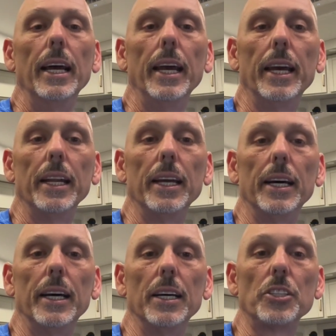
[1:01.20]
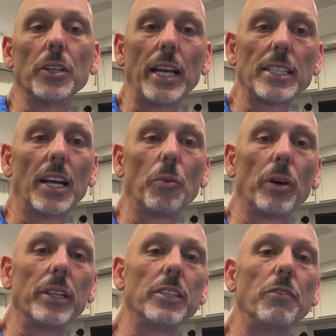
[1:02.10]
And so that's kind of
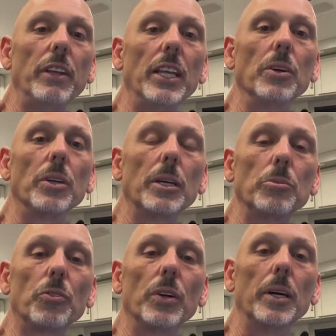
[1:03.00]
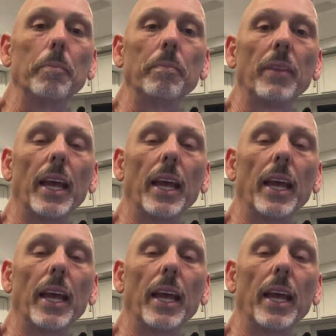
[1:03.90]
where this video comes from.